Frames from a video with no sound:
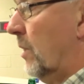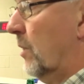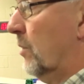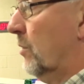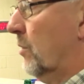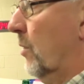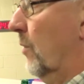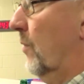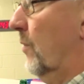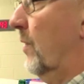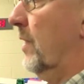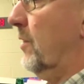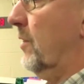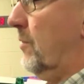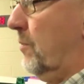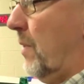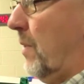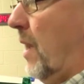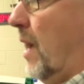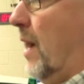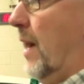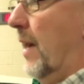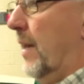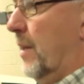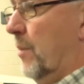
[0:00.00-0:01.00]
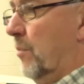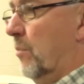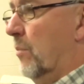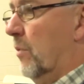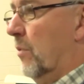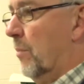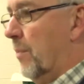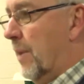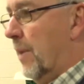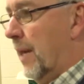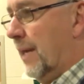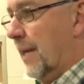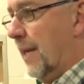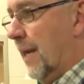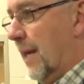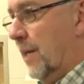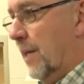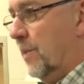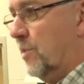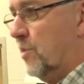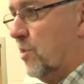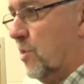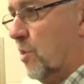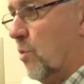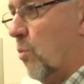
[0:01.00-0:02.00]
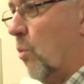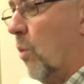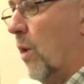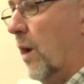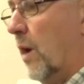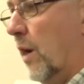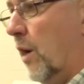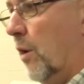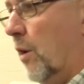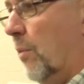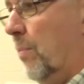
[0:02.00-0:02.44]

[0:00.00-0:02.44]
So this item will make a square